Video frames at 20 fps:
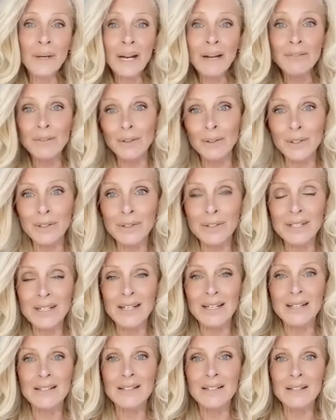What I've learned
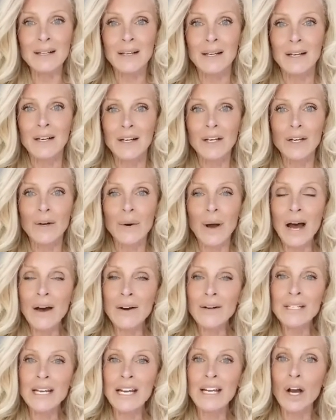is, you know,
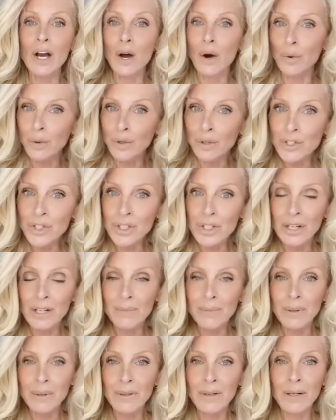how to take
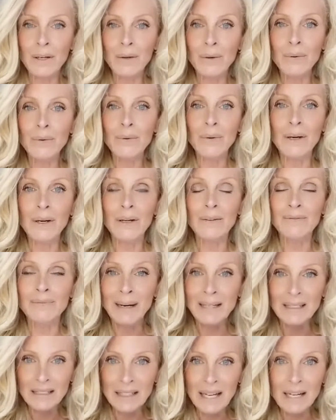ownership, you know, of
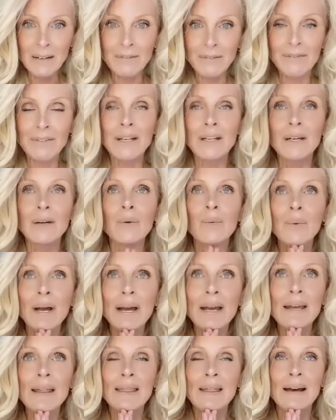my life in a
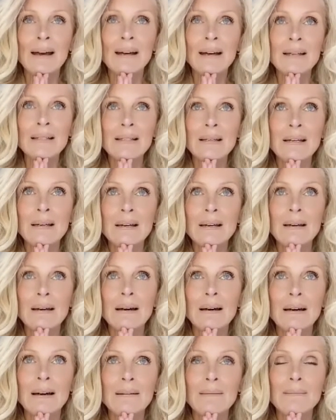way that
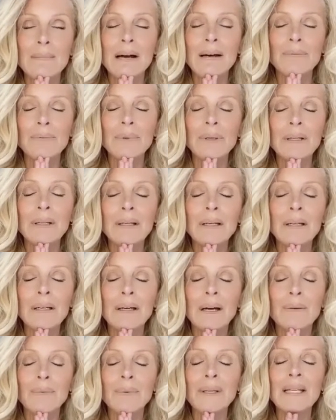um, I
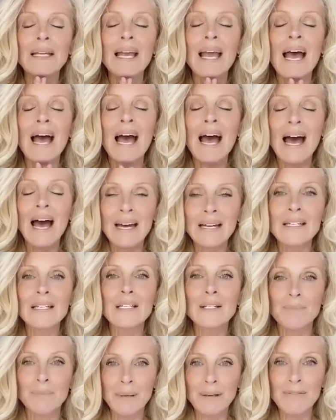really, I really
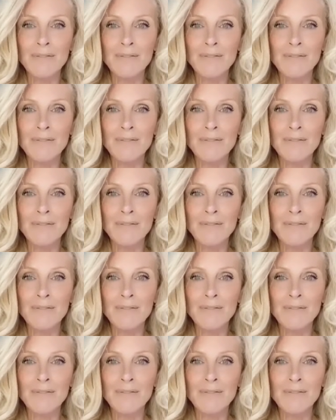hadn't